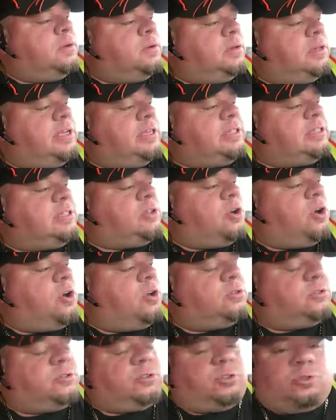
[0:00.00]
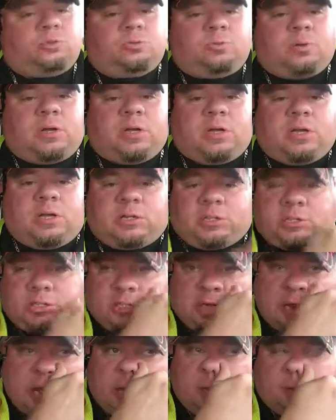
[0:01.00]
Leased on to
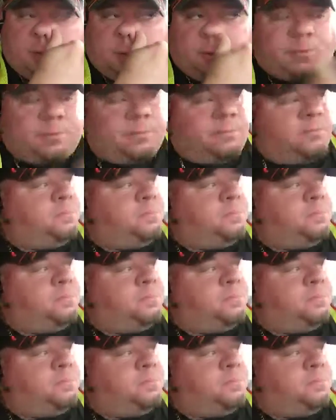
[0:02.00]
Schneider.